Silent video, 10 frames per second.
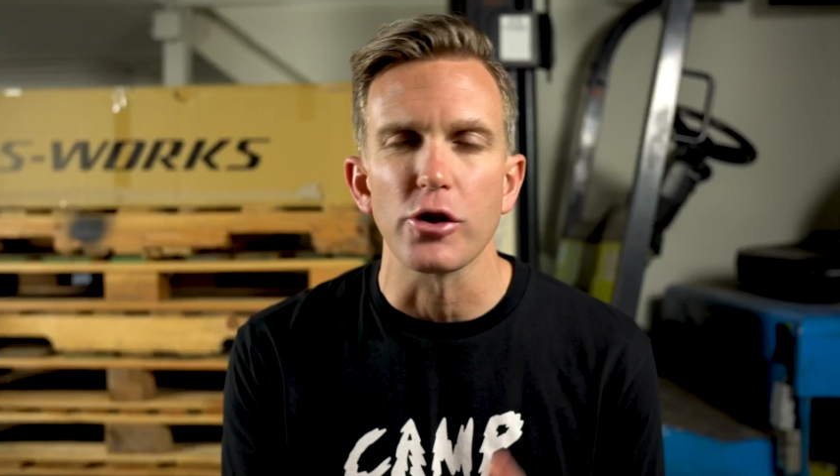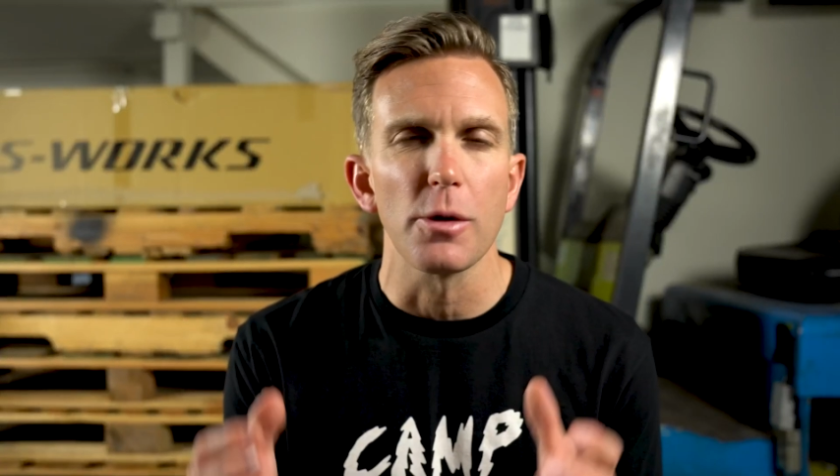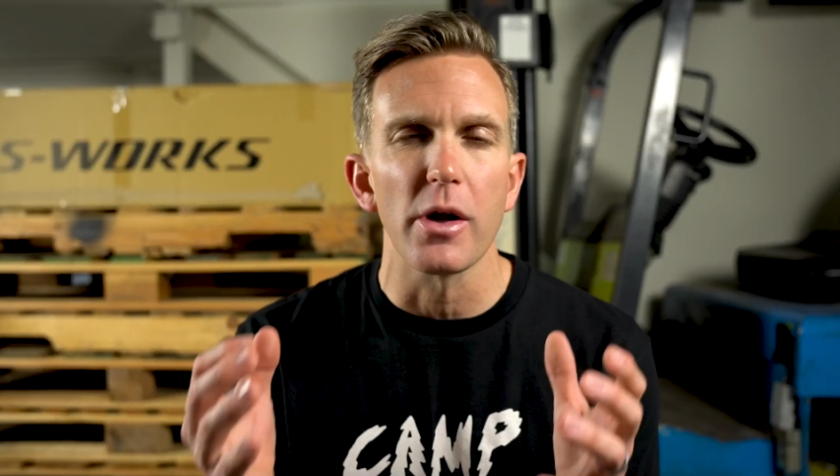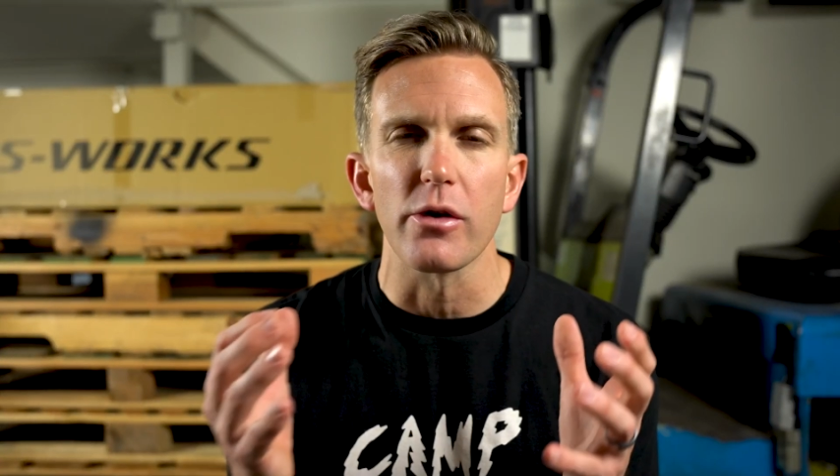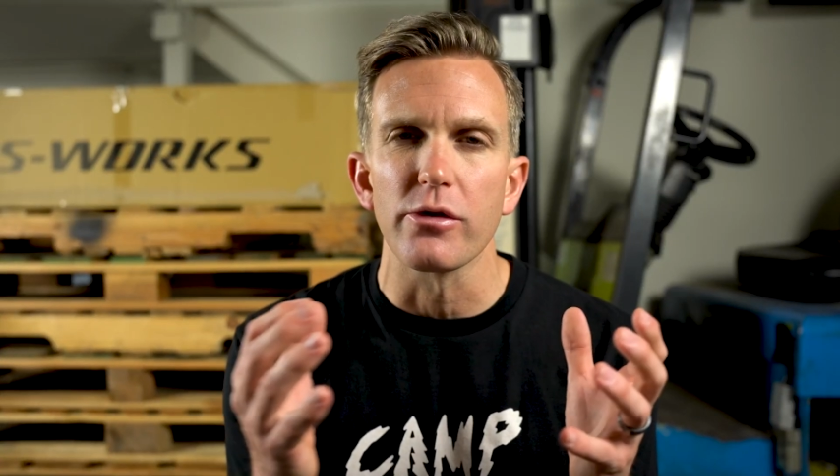
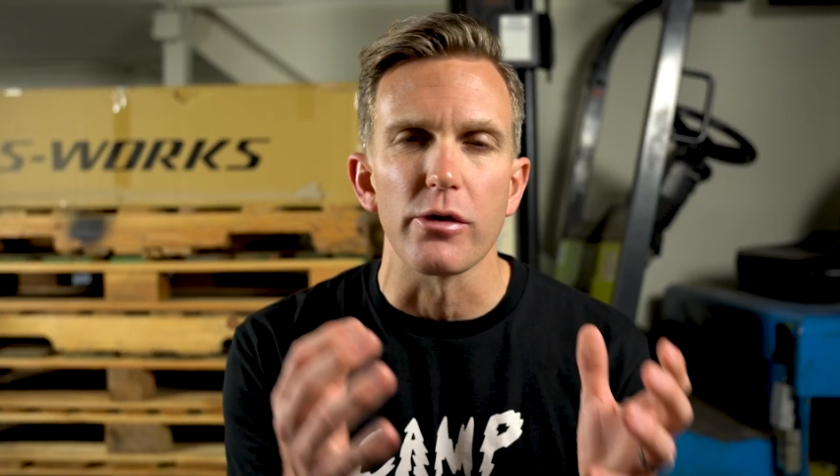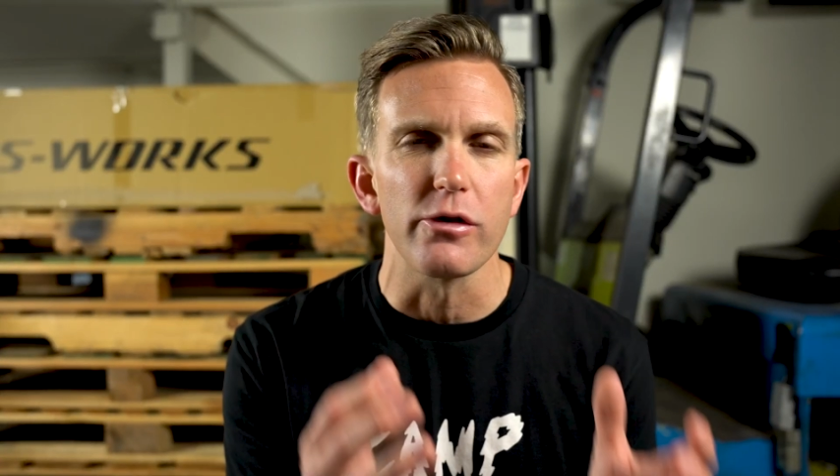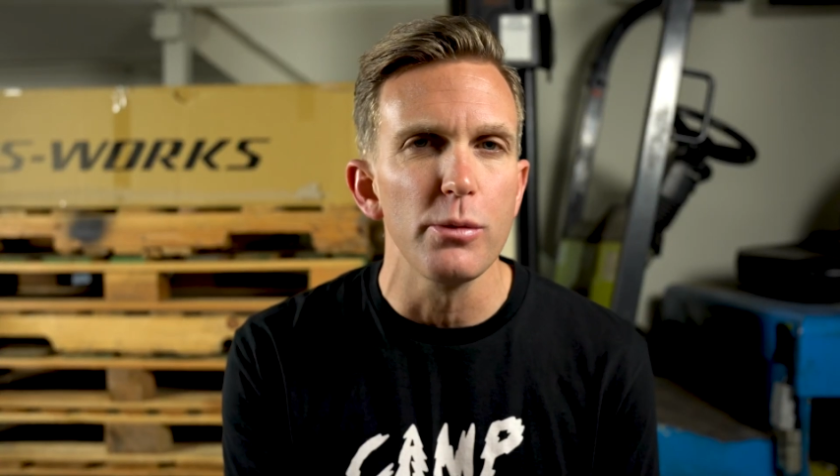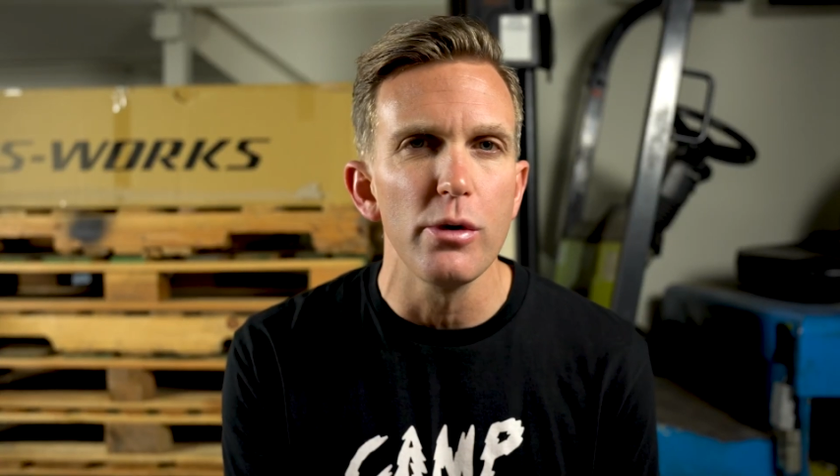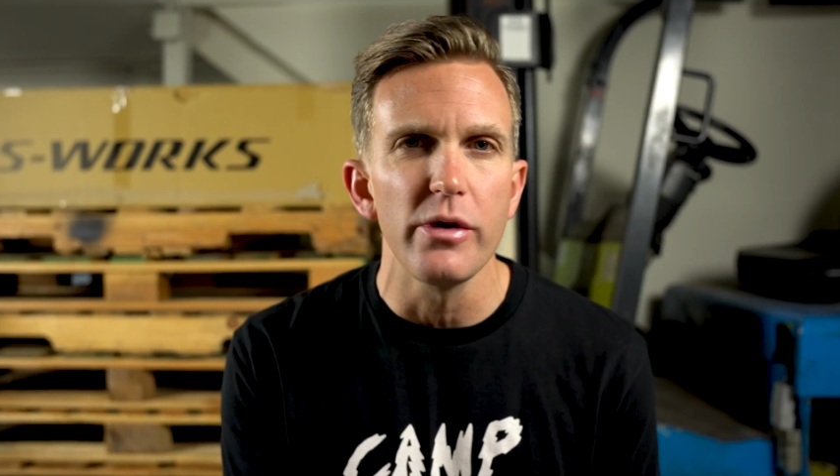Shimano's so
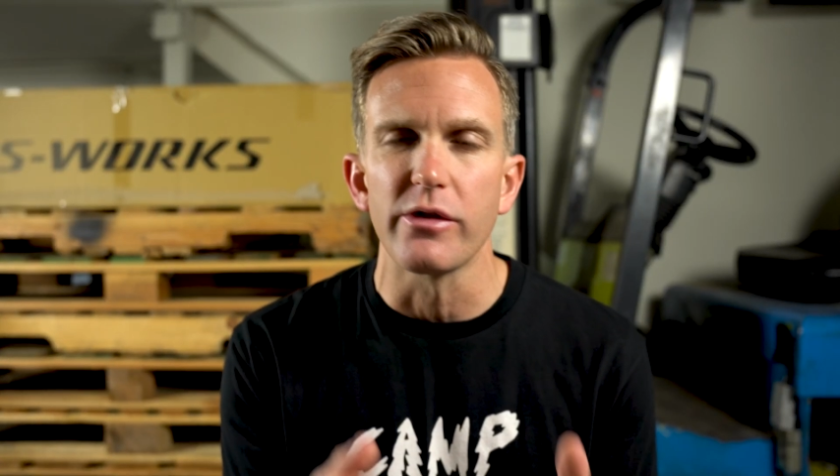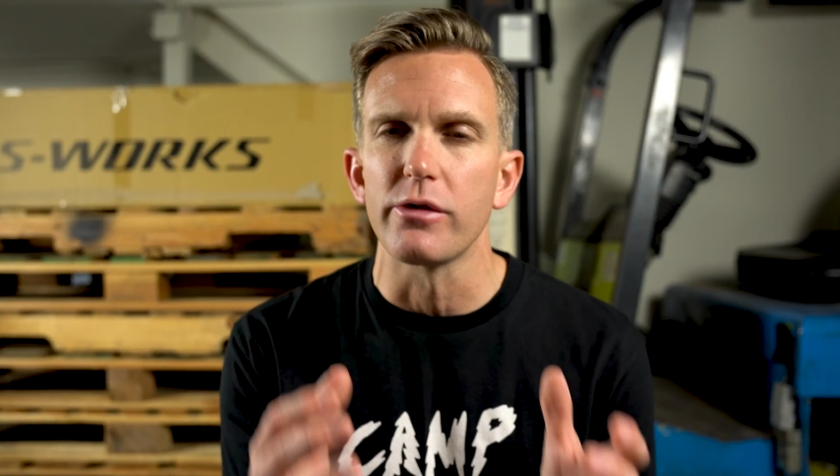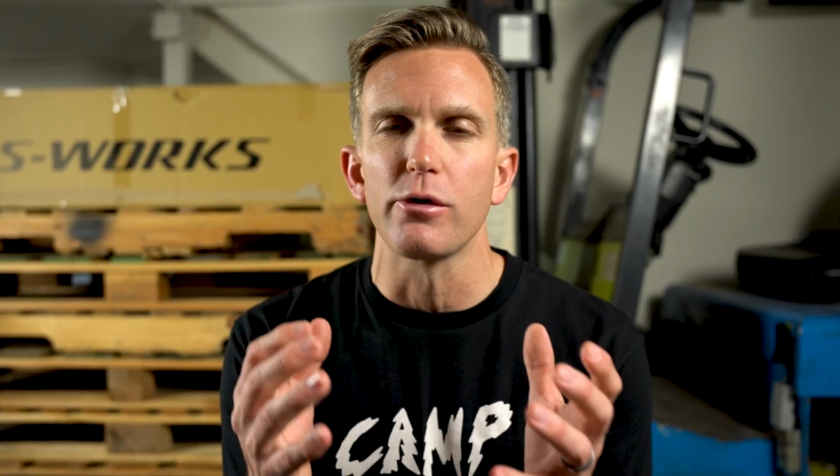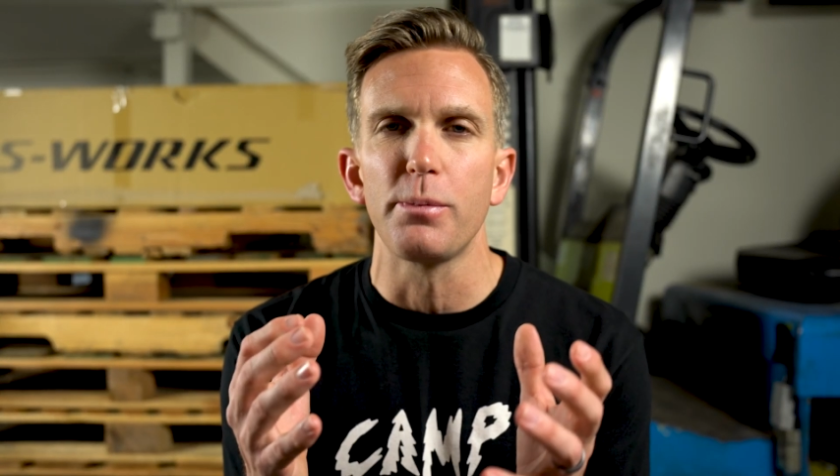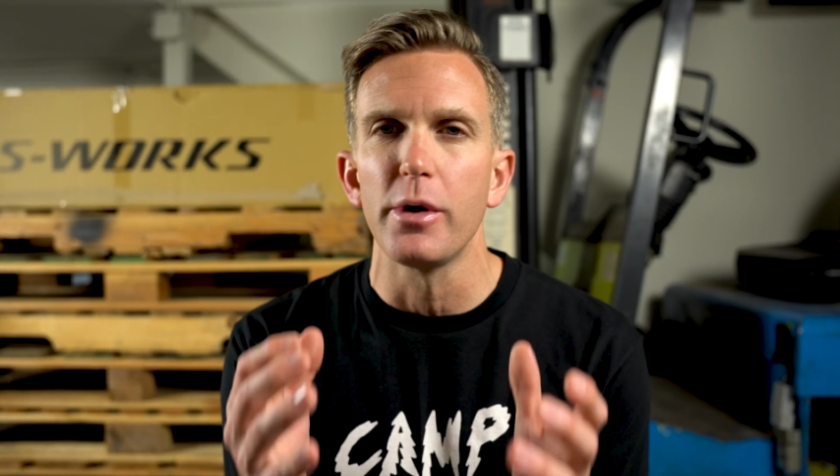smooth, it's
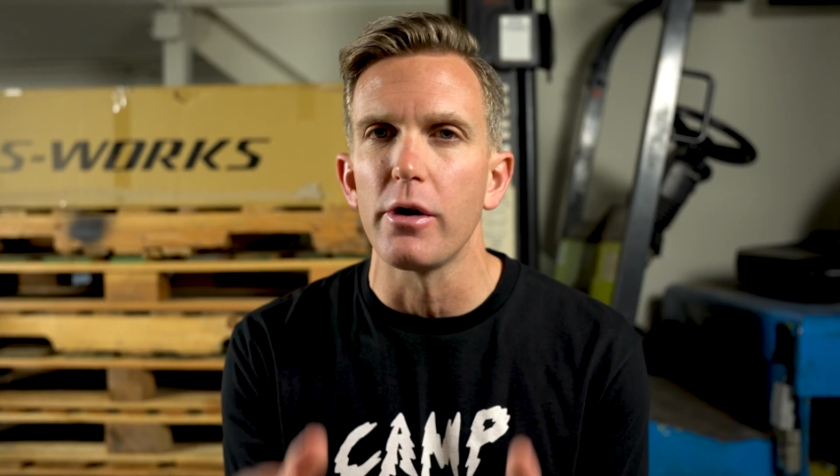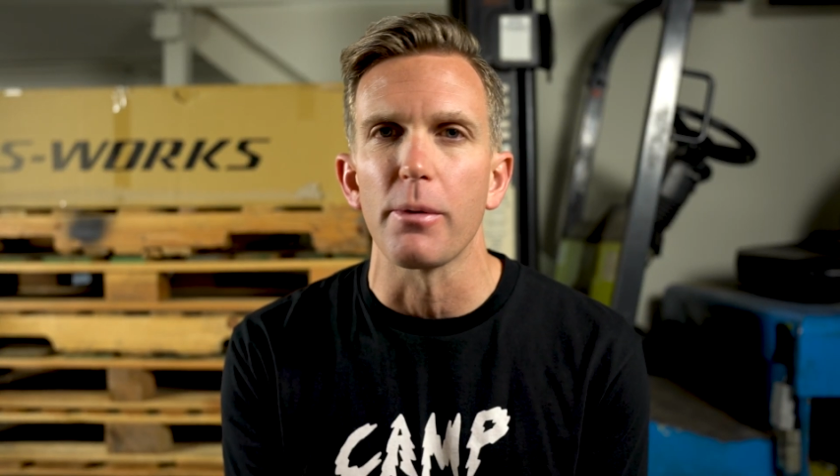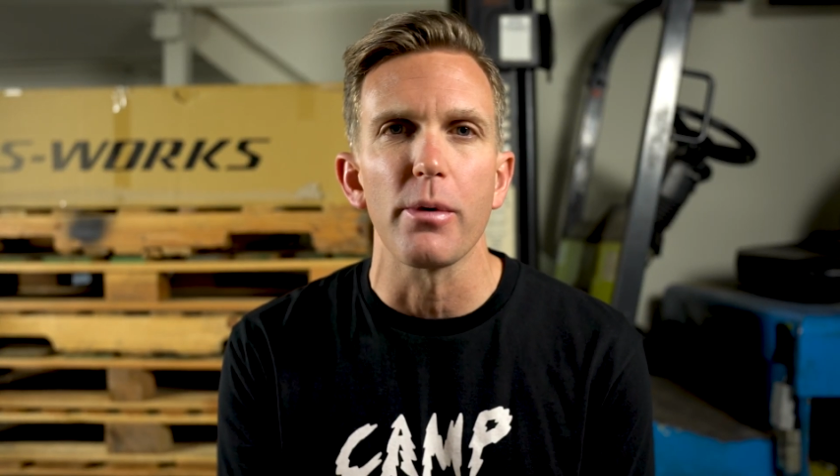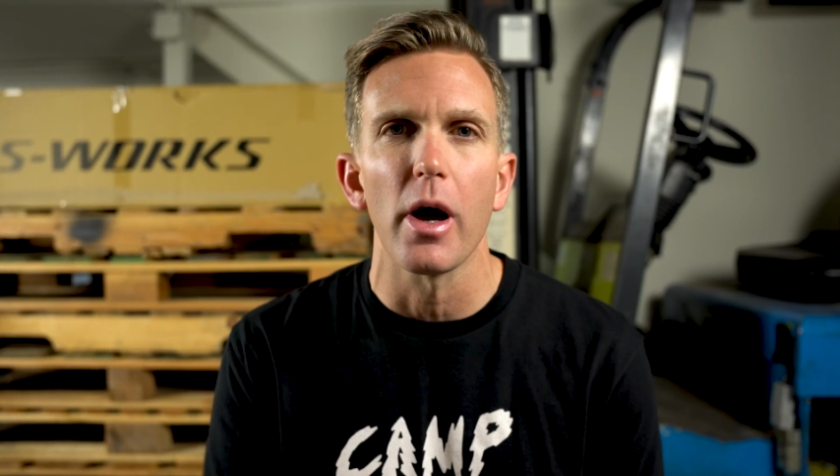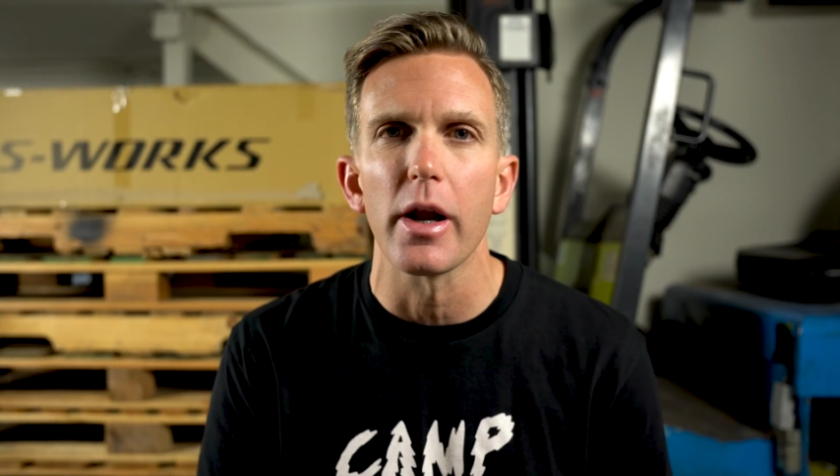a superior
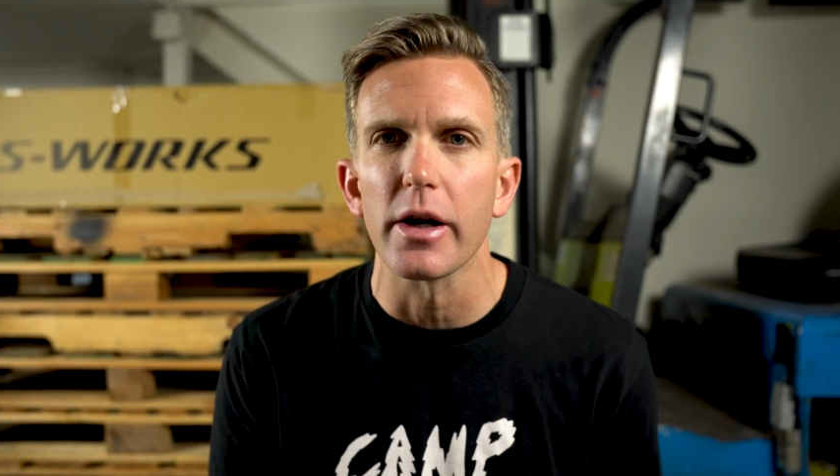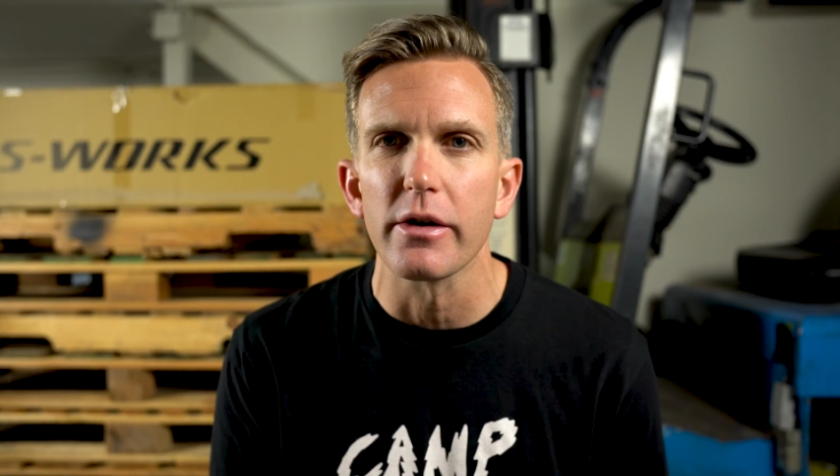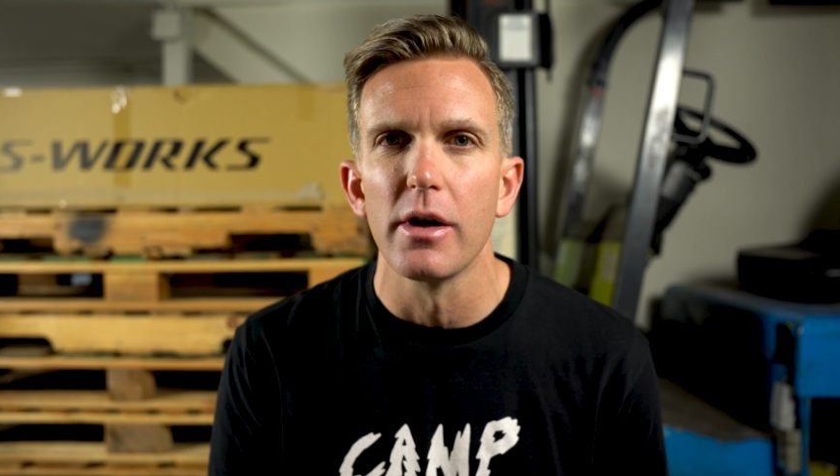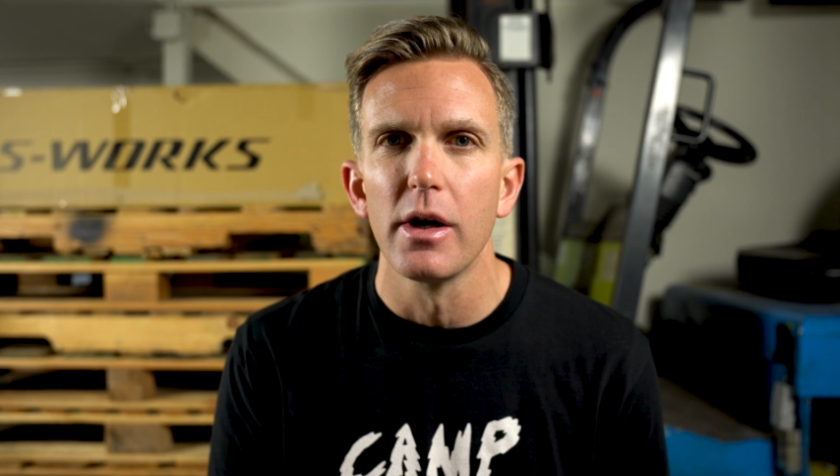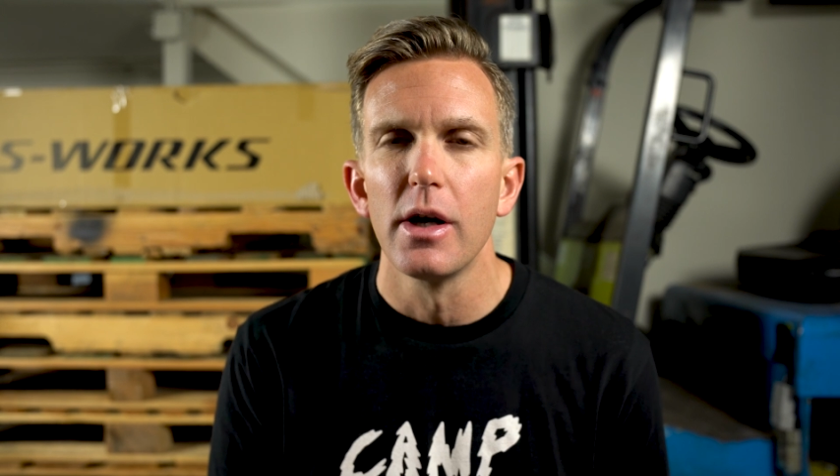product.